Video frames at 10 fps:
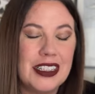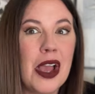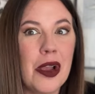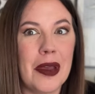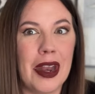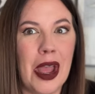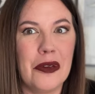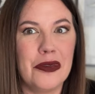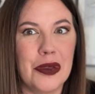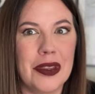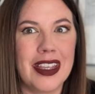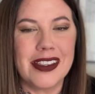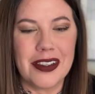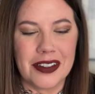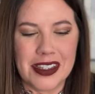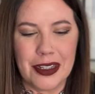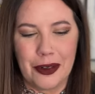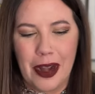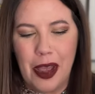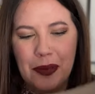talk about how few of these are still
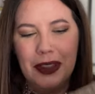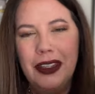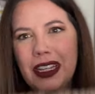around, but look